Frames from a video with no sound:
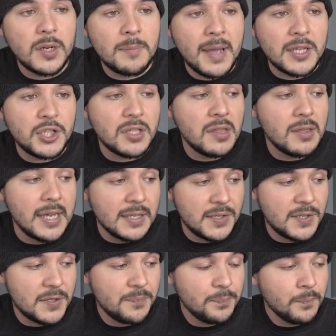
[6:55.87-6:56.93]
want to mention
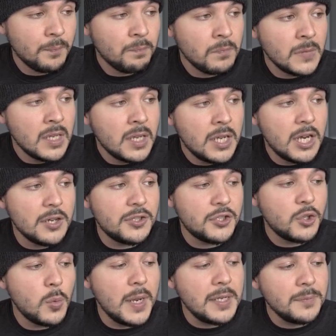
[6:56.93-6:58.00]
this. Here's a
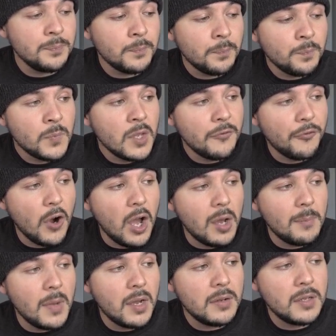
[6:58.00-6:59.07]
tweet
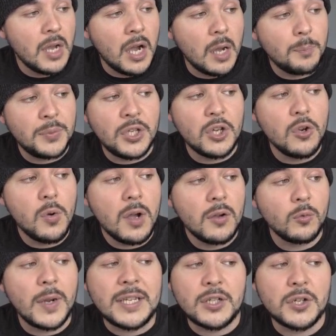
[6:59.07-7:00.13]
from Pew
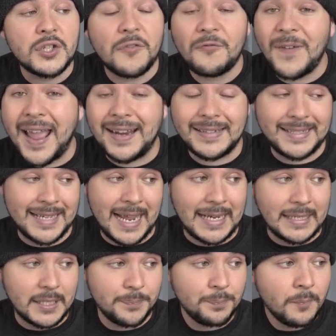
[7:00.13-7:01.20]
Research Fact
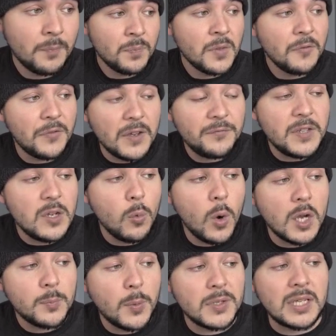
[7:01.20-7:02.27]
Tank.
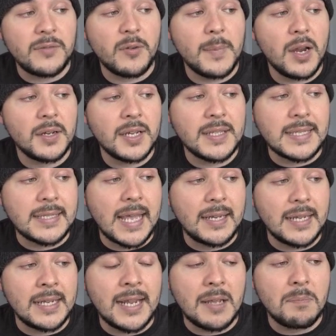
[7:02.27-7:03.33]
51% of Americans
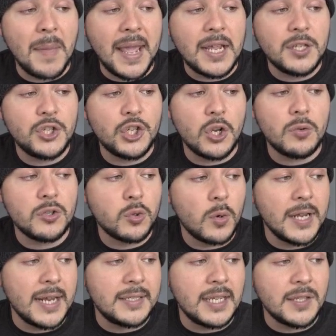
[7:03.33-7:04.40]
said in a May-June
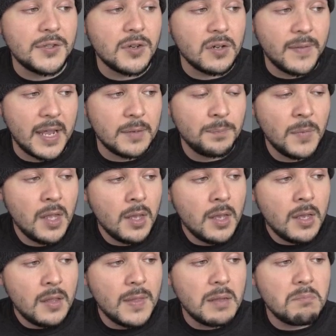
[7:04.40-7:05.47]
2018 survey
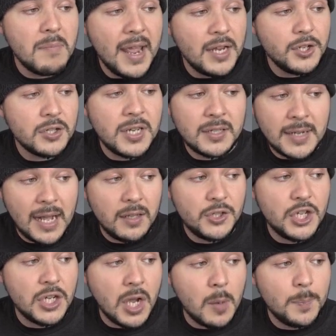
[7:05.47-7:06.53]
that major
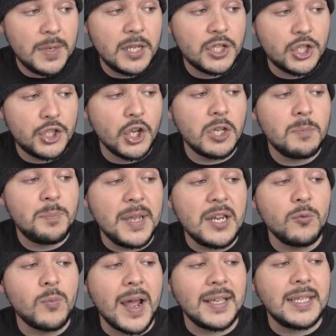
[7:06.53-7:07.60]
technology companies should be
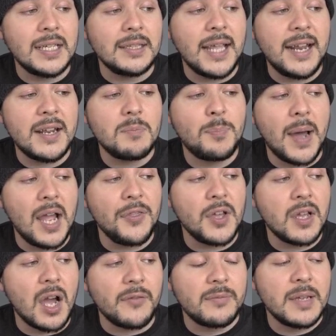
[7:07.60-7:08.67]
regulated by the
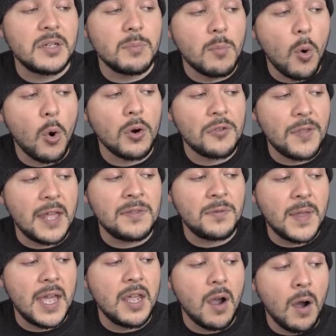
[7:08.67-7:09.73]
government more
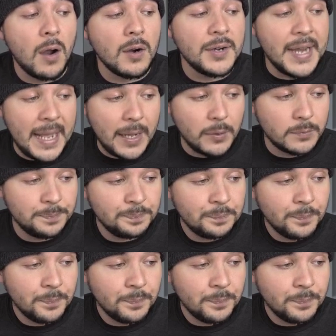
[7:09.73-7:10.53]
than they are now.